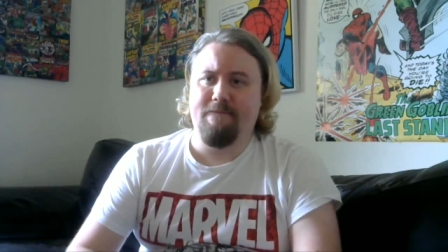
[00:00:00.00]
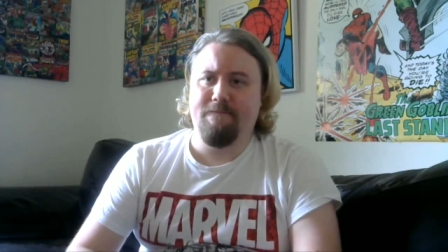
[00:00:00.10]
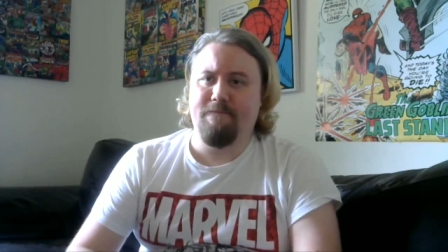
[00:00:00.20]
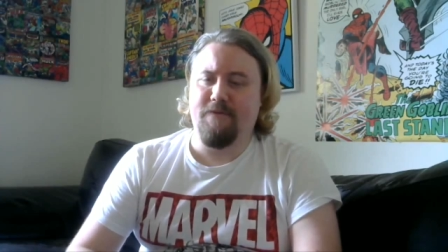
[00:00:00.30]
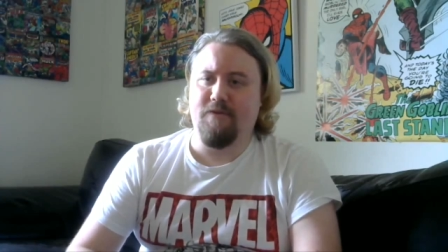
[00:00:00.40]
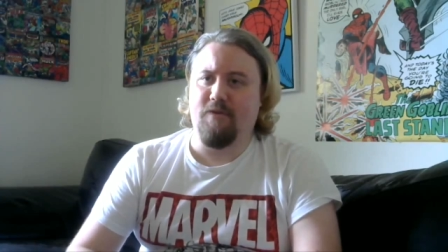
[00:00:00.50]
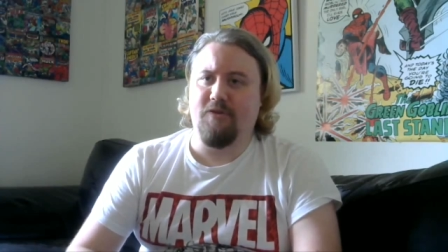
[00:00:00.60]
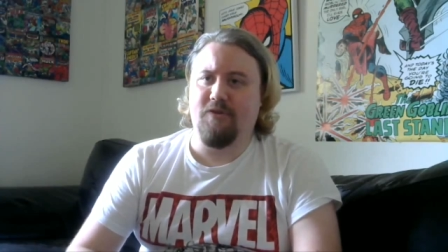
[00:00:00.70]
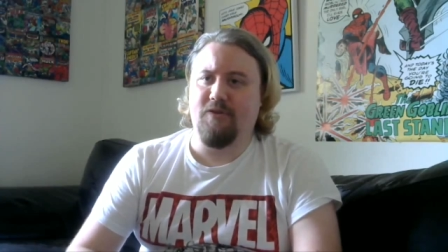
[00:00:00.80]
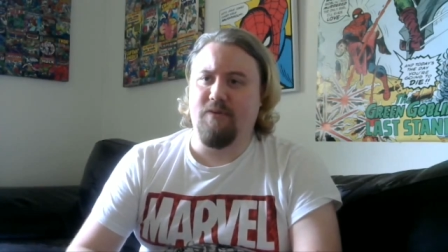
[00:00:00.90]
It's just not,
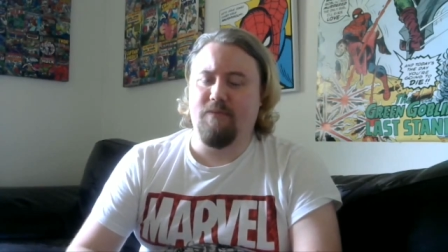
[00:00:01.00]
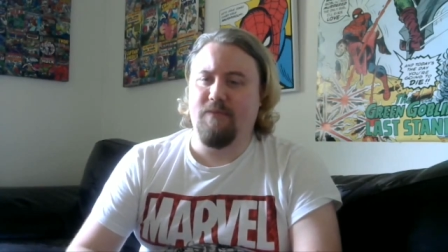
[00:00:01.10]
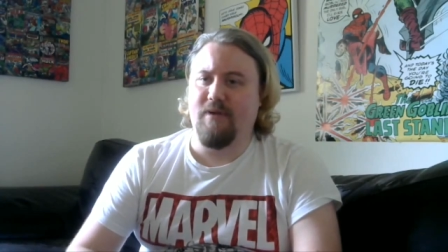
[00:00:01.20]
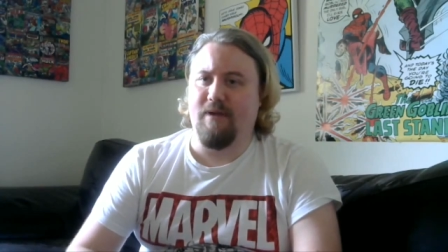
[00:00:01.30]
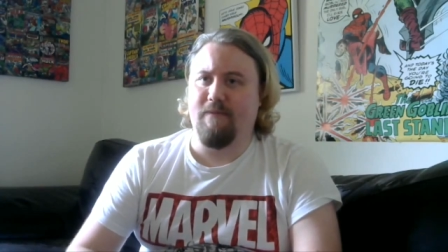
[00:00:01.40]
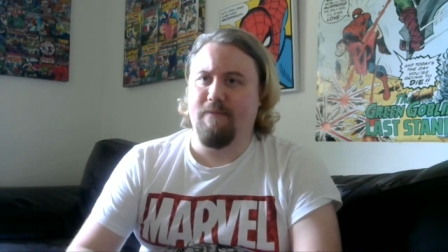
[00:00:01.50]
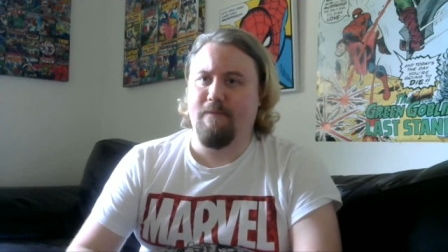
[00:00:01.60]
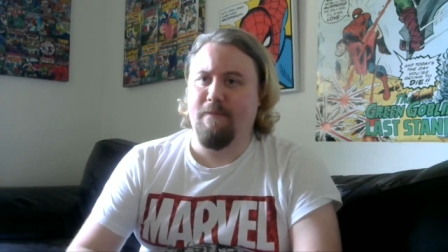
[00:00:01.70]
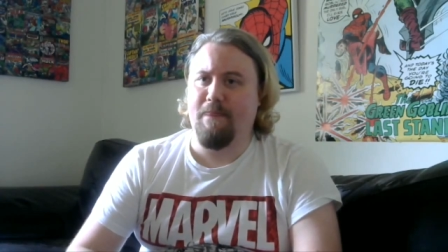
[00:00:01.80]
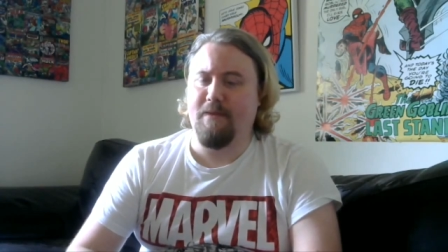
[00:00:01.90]
yeah.
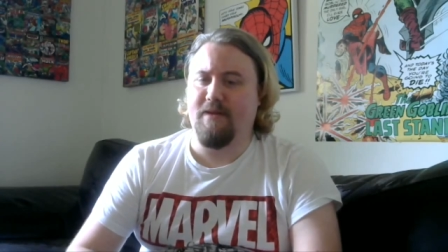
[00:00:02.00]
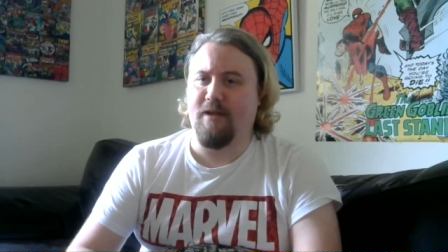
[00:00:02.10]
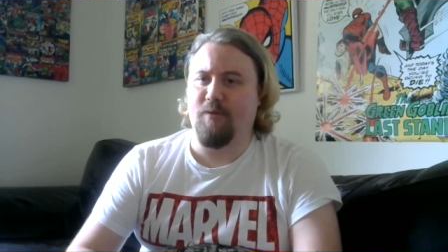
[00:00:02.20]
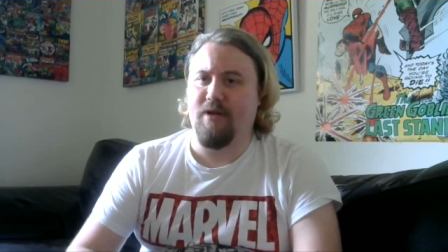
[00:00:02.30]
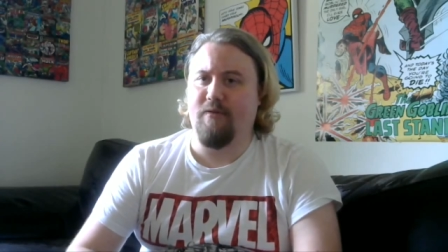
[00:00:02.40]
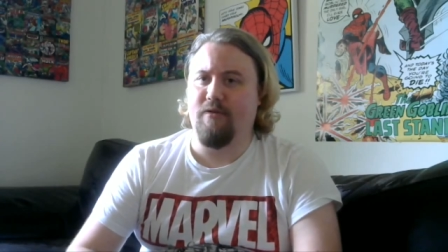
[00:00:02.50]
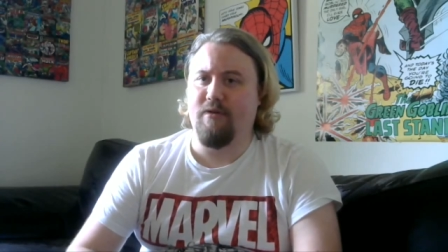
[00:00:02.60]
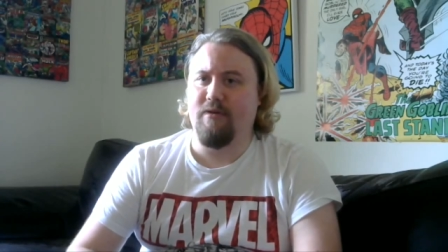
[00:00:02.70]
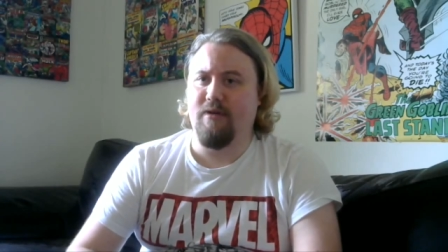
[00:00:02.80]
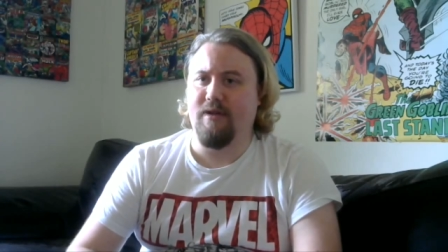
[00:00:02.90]
It's like whatever.
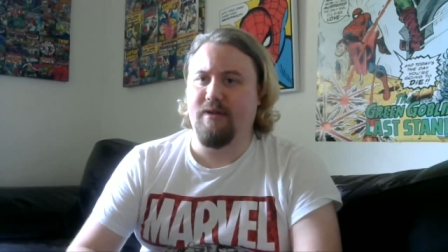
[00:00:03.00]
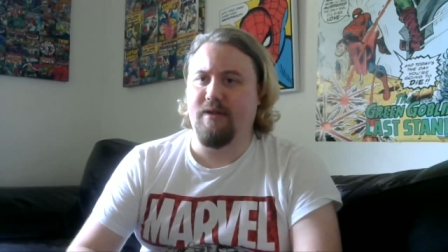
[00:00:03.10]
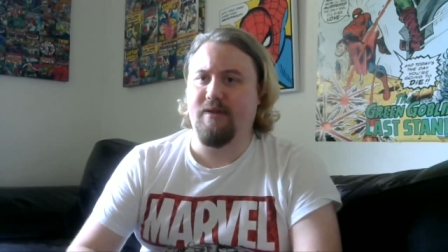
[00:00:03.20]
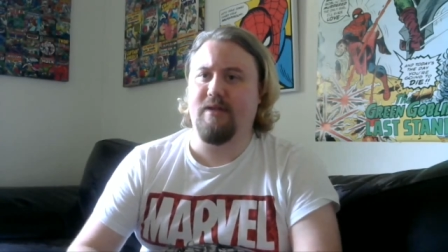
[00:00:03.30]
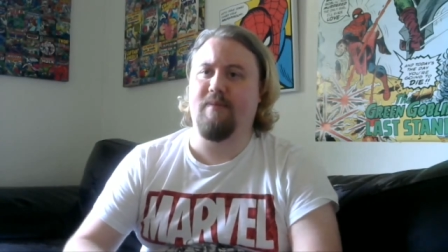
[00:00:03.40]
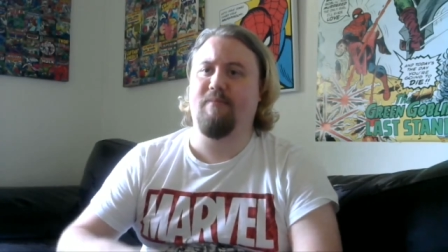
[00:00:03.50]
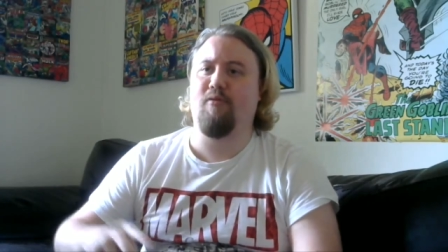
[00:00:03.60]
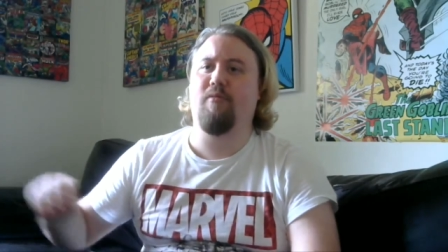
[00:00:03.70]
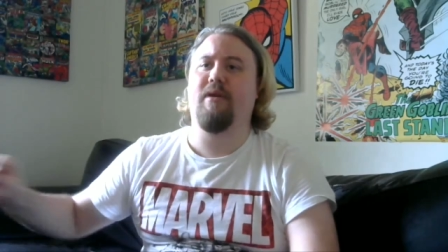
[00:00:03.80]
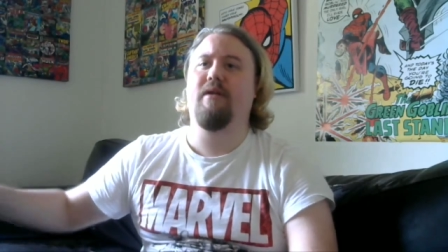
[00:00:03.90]
I think it's a big
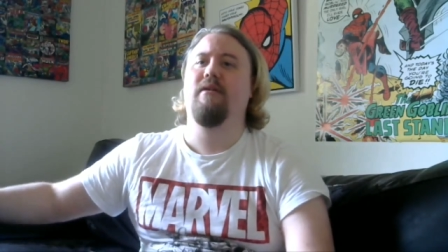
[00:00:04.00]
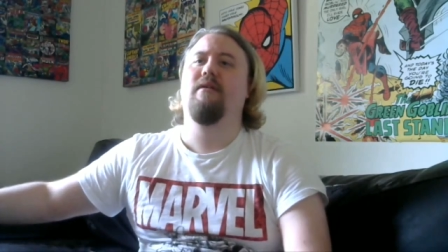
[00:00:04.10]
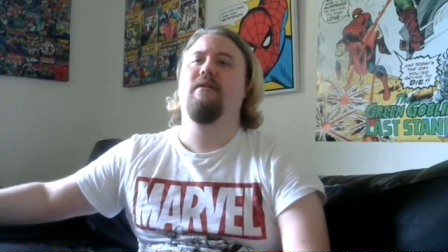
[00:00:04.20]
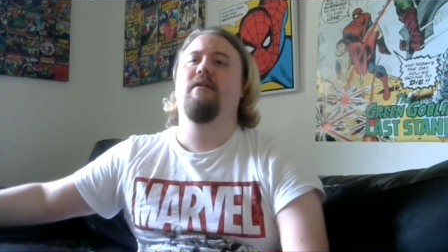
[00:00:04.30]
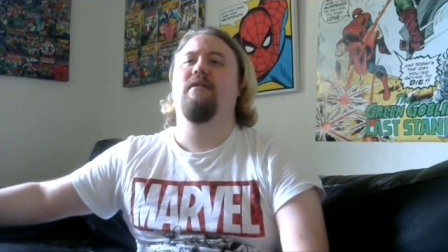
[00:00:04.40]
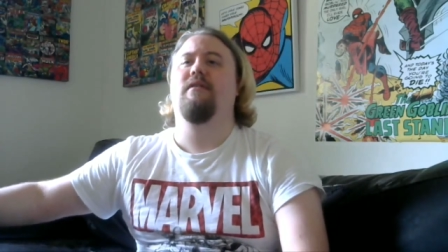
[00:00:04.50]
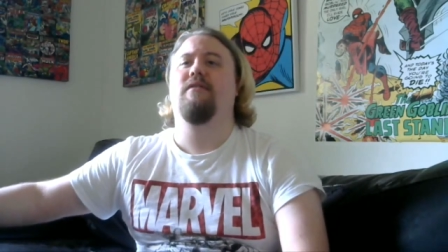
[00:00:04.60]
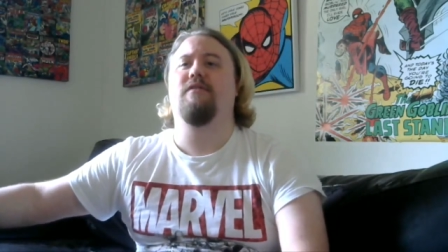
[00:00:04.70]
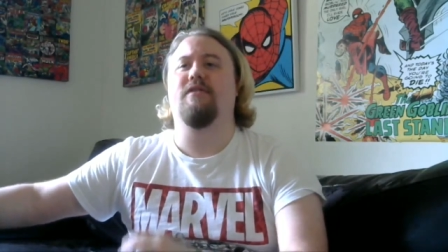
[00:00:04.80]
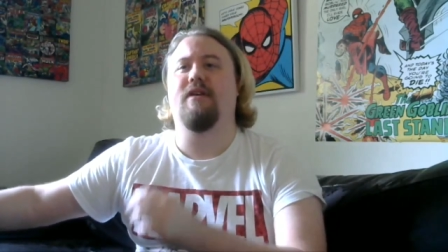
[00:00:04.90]
problem here.
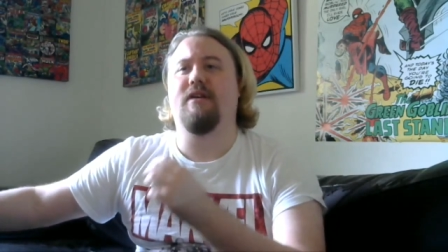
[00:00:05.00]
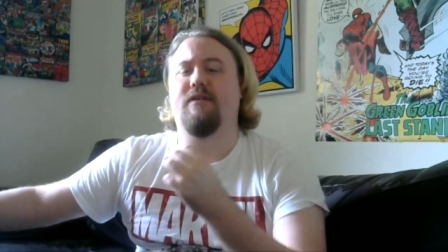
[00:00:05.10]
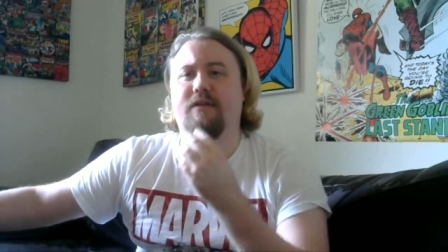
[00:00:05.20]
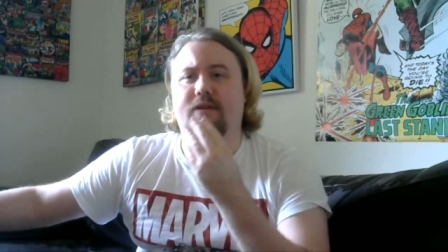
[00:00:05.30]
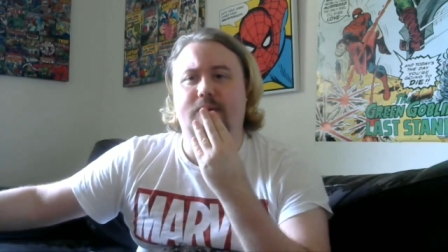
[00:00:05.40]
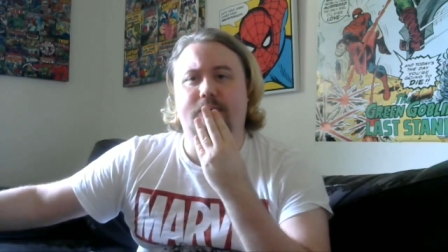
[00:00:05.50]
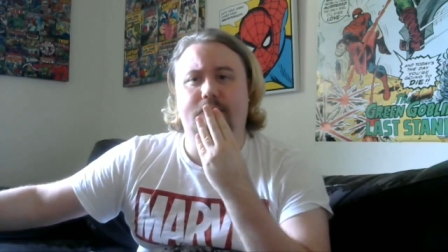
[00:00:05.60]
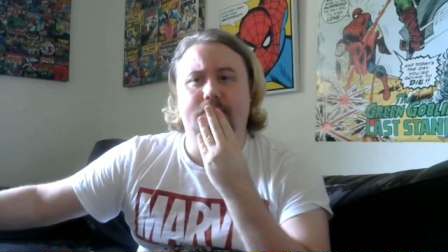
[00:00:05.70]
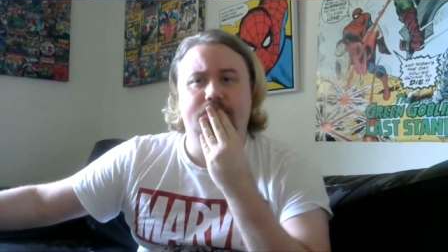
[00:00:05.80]
It's just like nothing